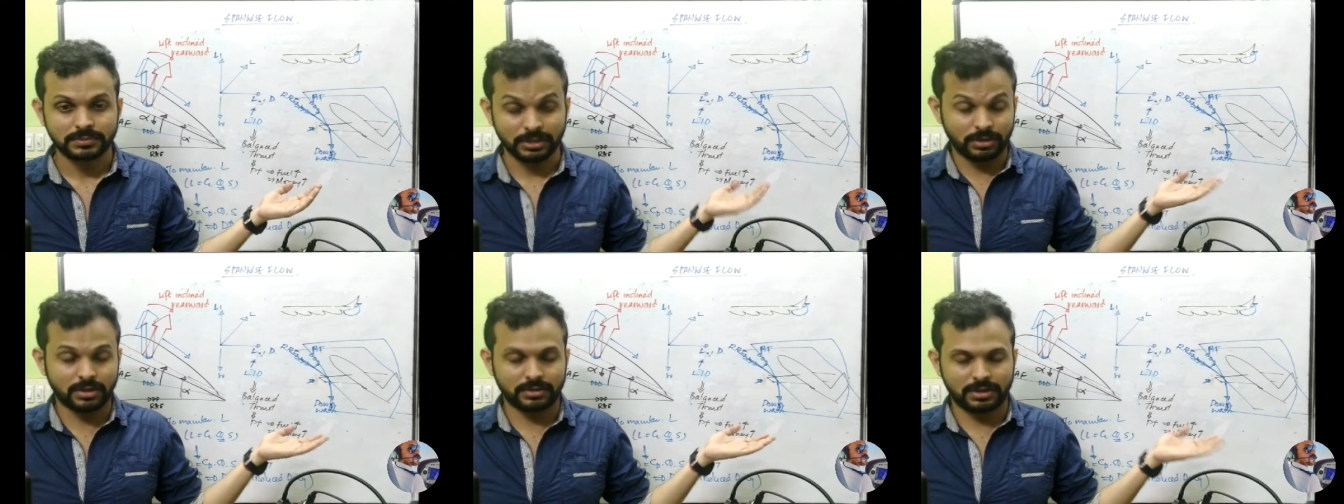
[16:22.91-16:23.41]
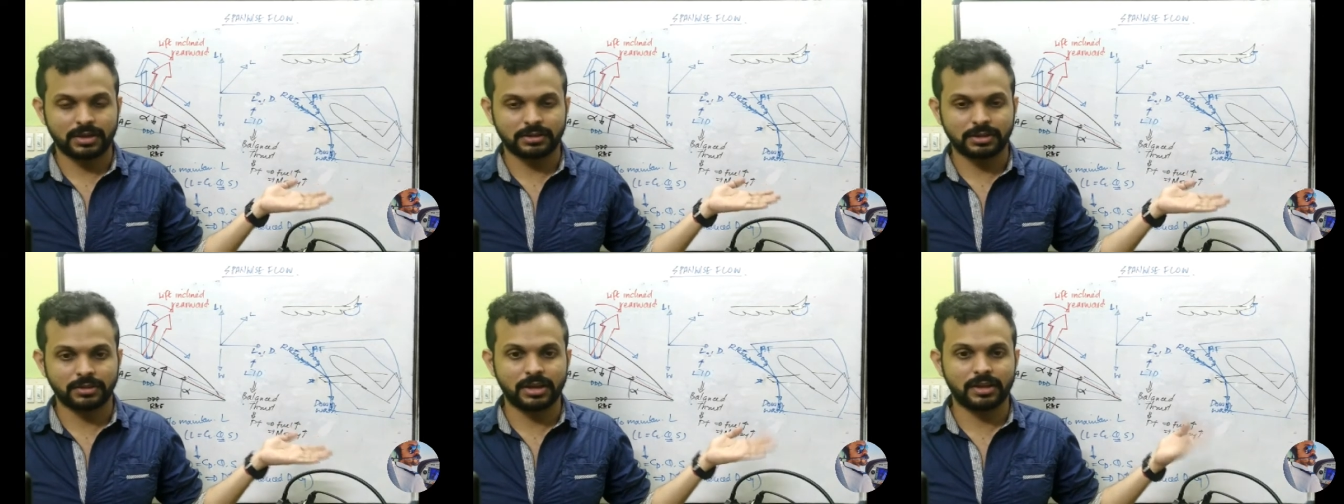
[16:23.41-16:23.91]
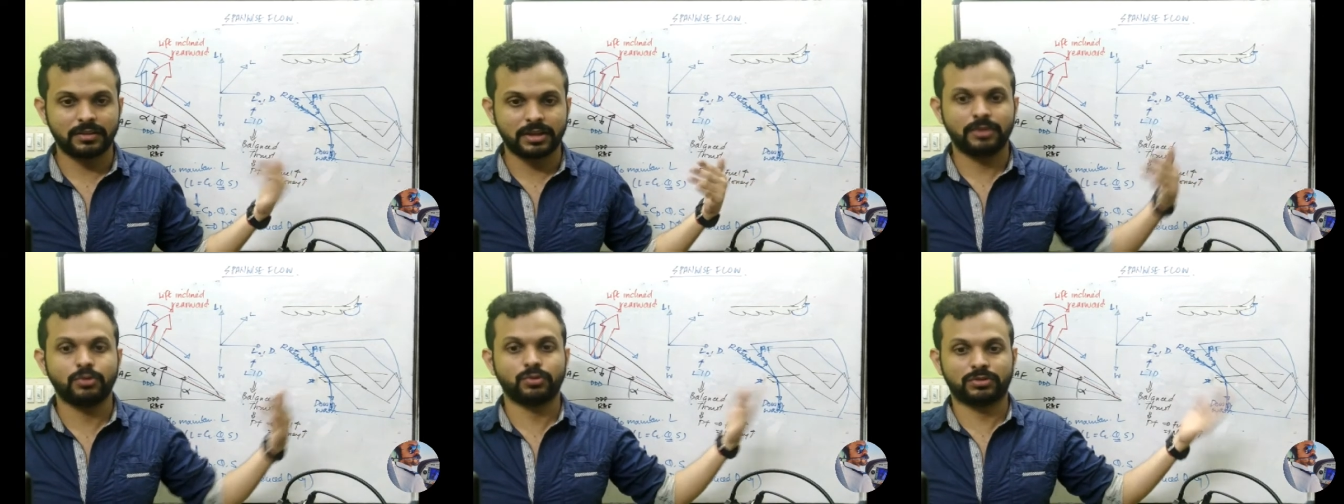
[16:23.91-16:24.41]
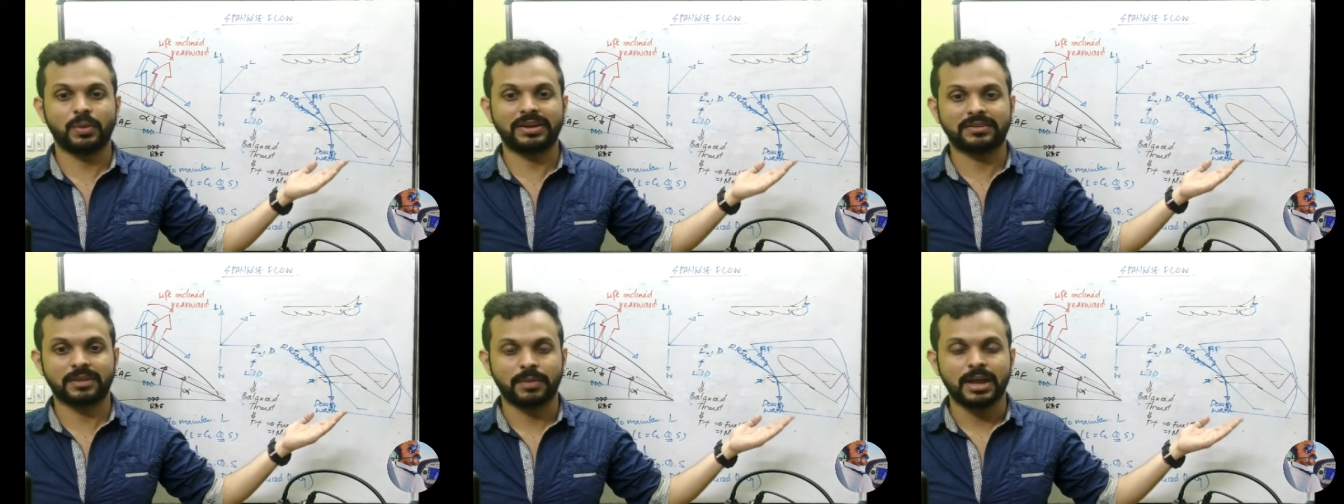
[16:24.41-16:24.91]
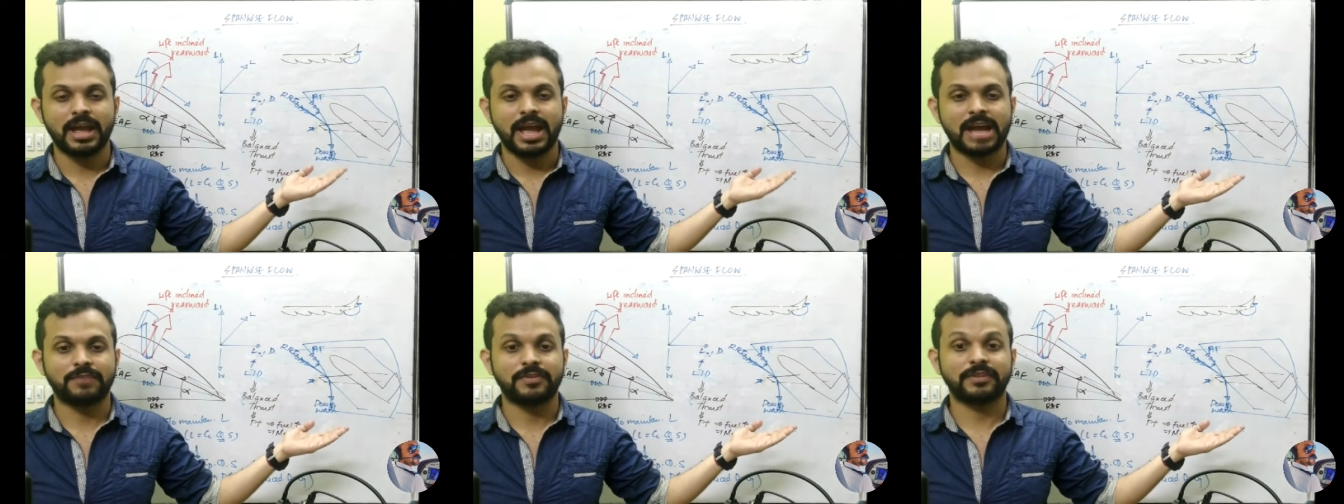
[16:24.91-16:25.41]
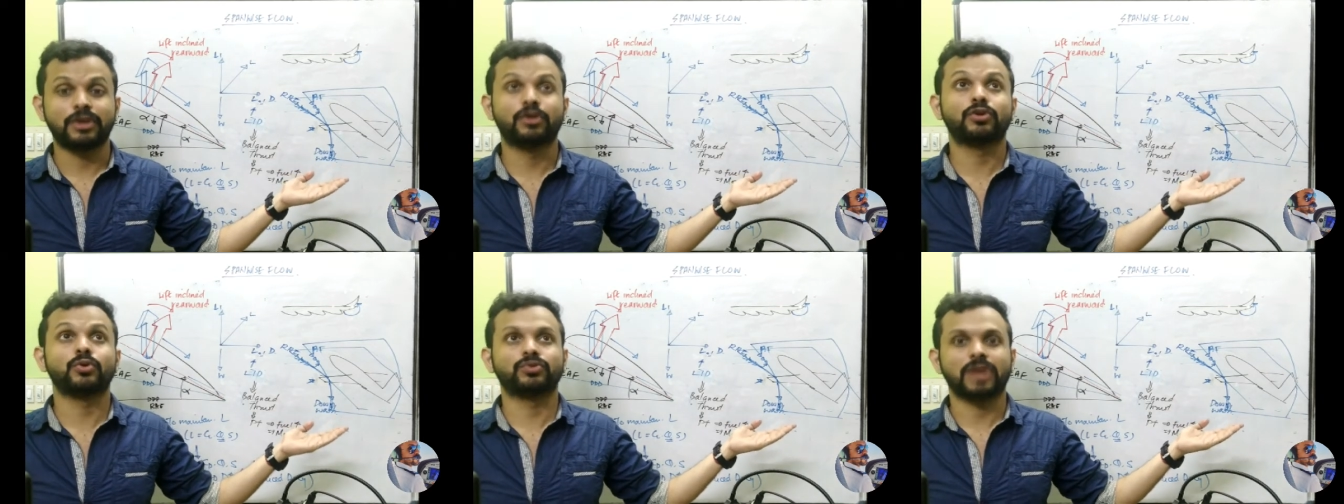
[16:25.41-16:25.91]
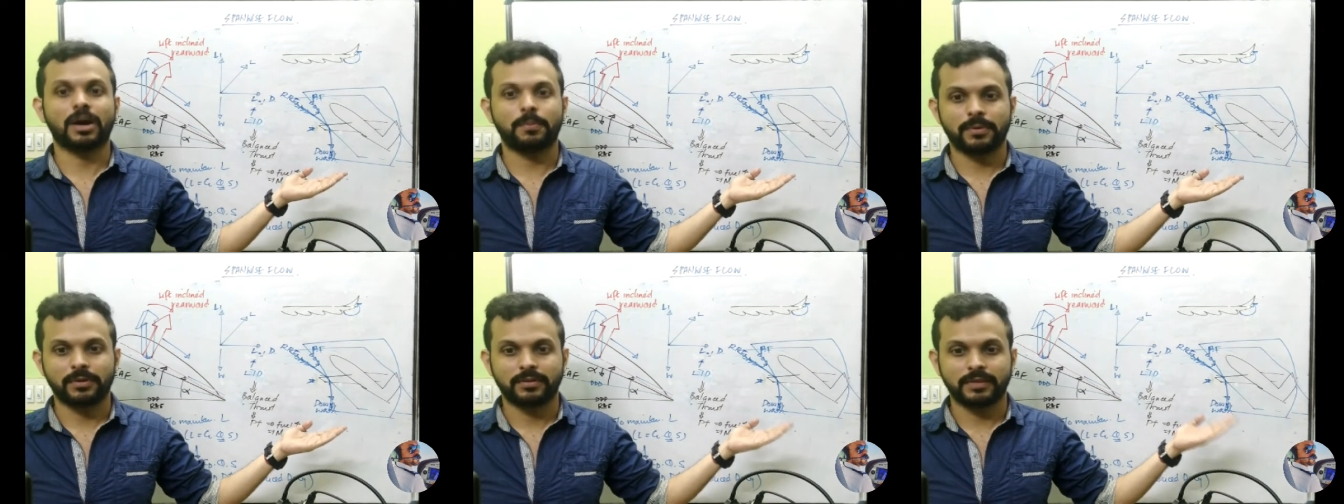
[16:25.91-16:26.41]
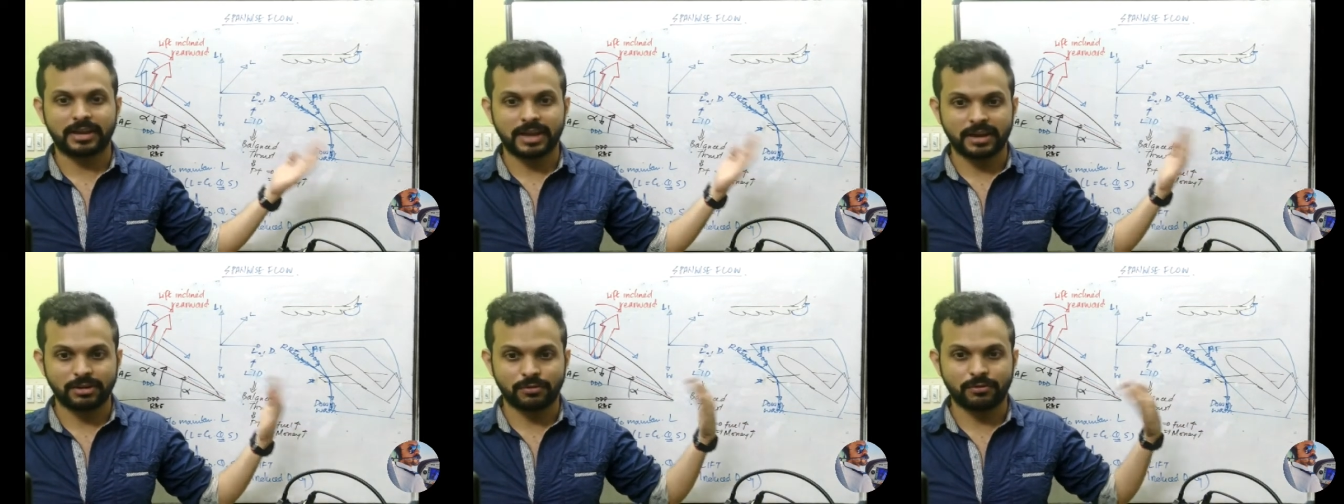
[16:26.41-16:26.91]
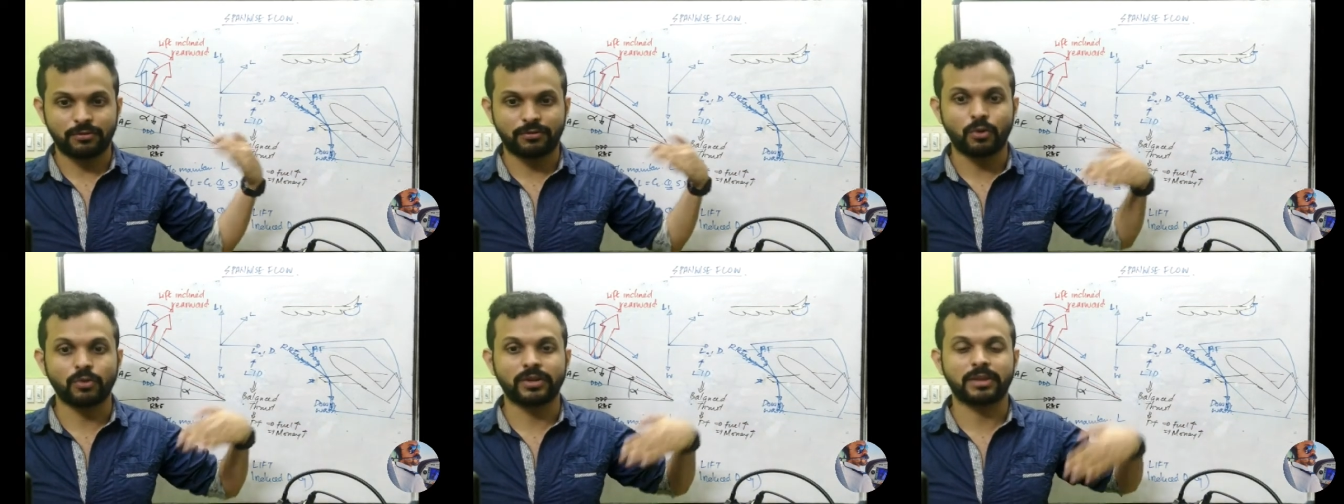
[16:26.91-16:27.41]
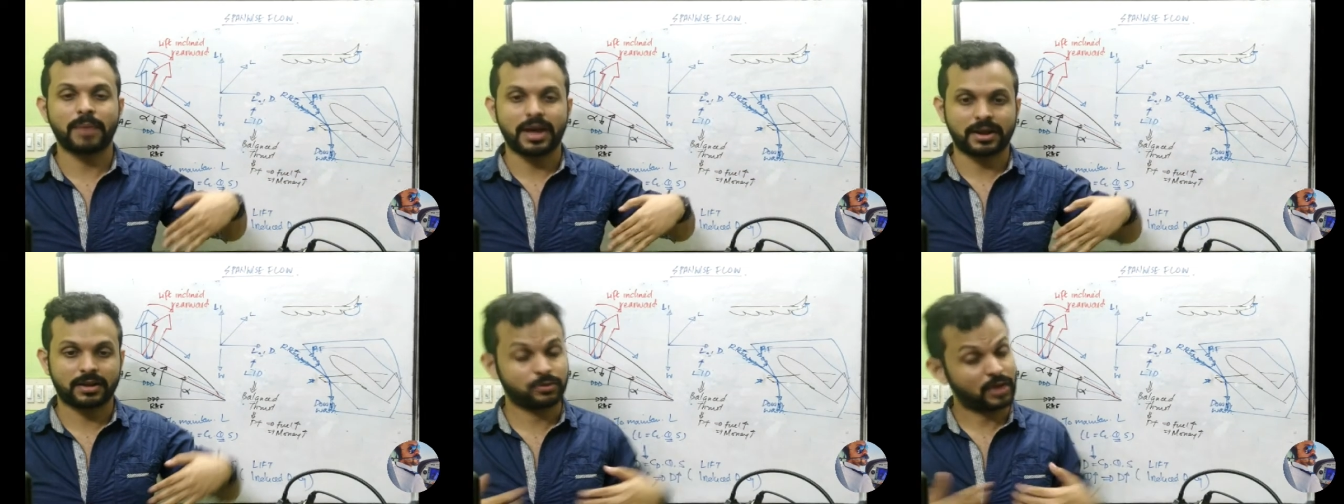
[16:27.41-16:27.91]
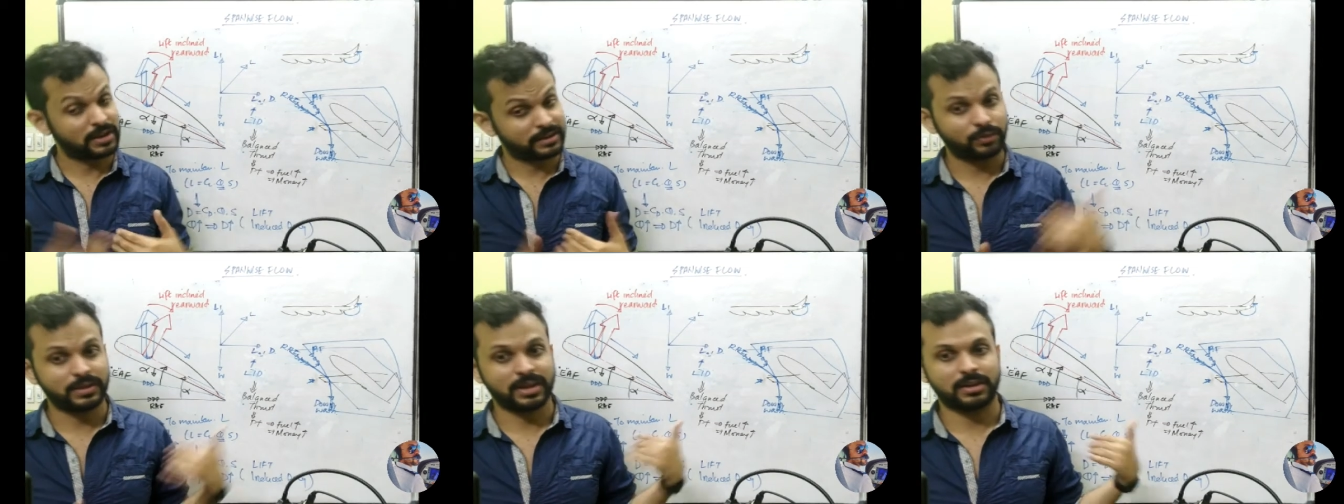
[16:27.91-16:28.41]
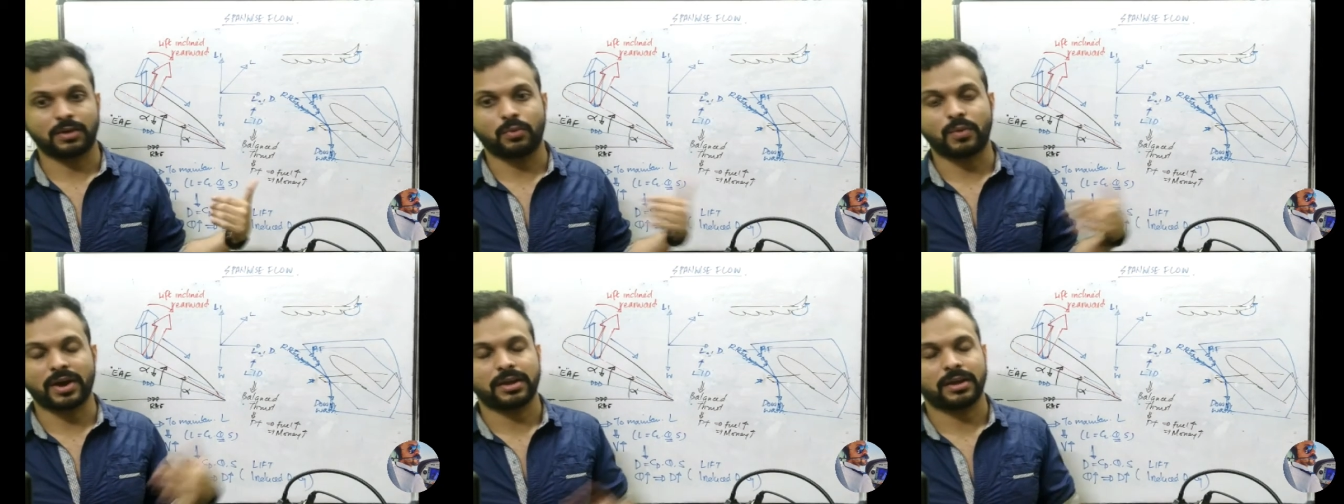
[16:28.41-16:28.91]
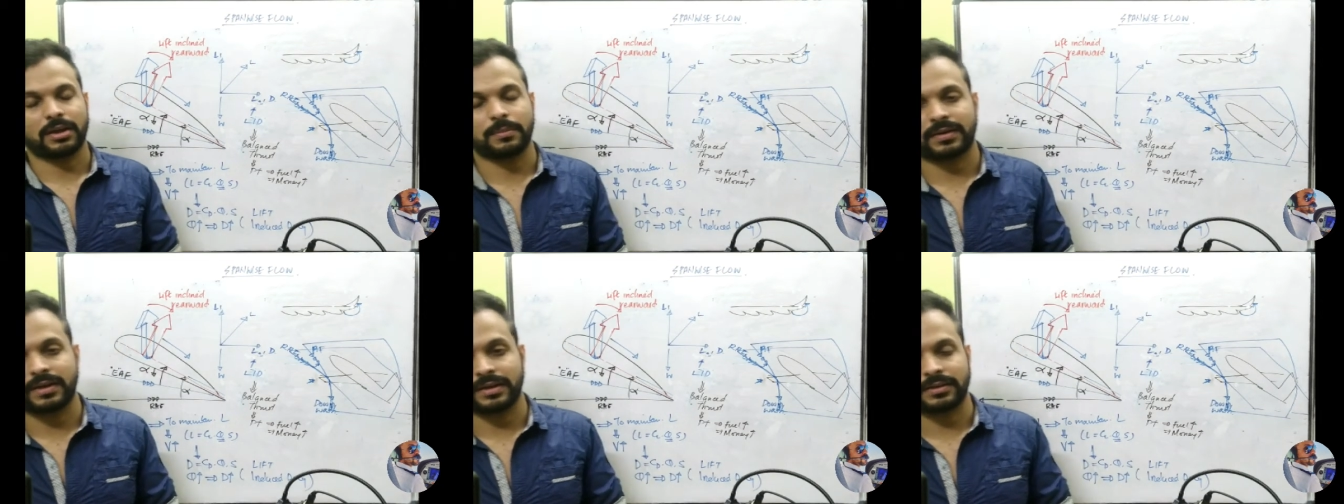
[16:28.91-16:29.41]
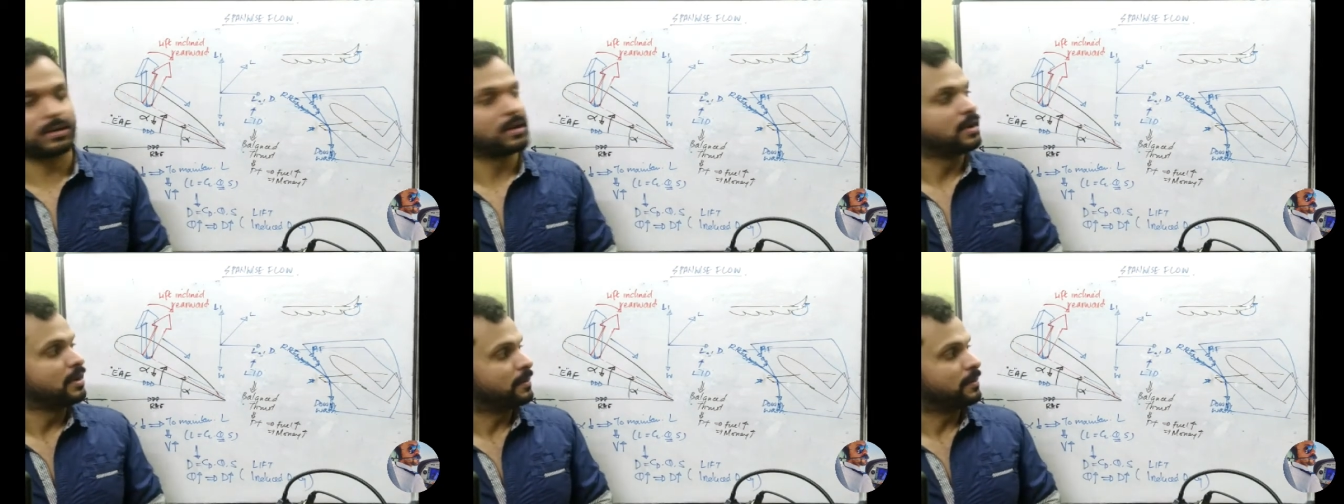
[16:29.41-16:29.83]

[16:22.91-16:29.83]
They use the wingtip, and when they cruise up, they kind of fold it back. So I'll tell you that why a bit later.